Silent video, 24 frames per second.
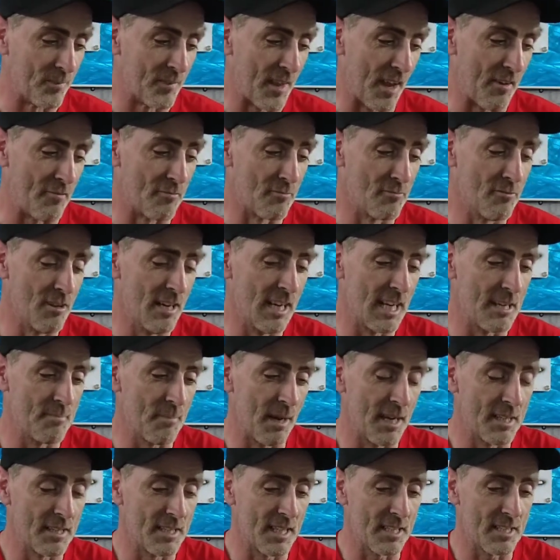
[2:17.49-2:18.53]
They've really
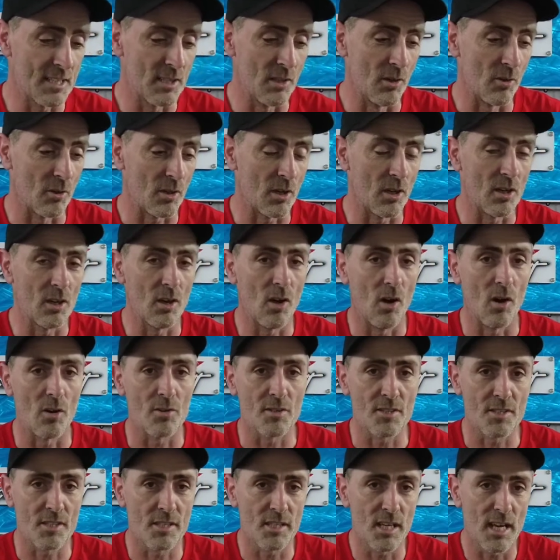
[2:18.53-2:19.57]
made this look a
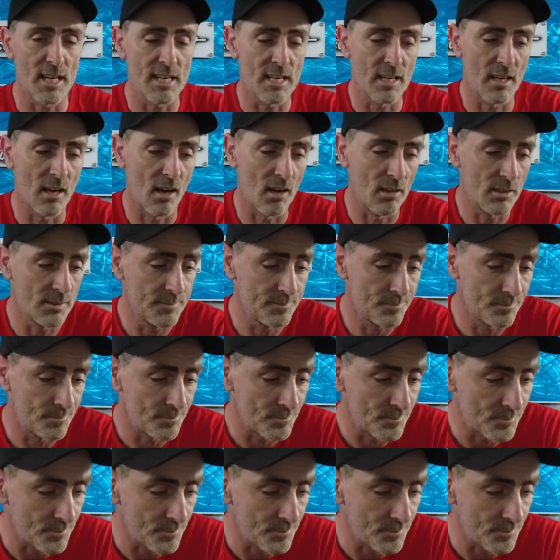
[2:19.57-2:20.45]
lot sleeker,